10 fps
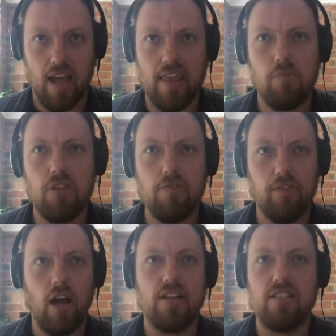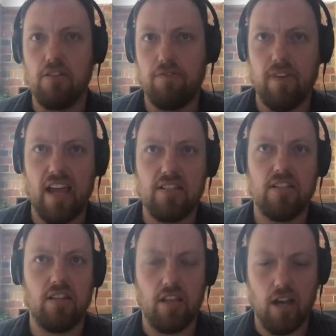And that really flies in the
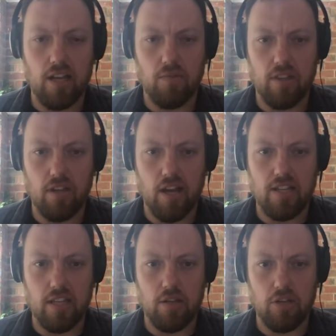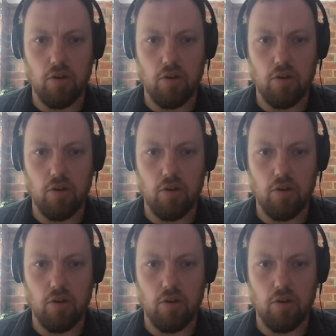face with the idea that,